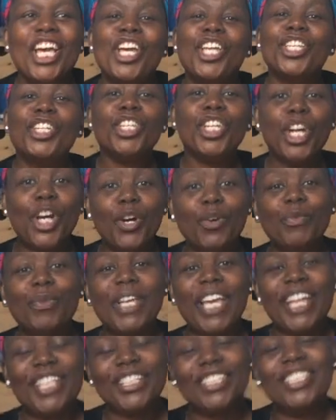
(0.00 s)
No,
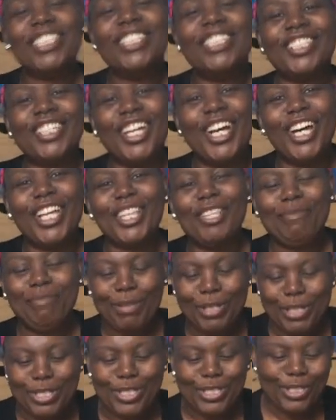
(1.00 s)
we actually saw the
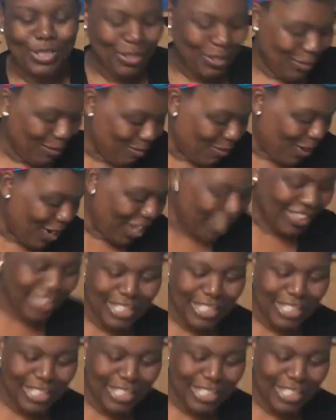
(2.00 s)
person who brought